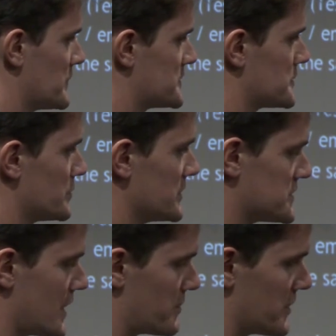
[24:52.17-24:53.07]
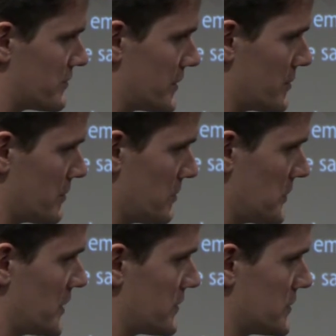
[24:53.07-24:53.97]
It's a little bit separate from
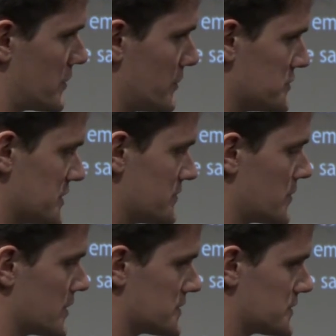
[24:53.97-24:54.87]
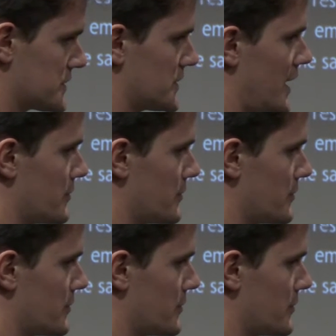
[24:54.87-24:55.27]
the normal GeForce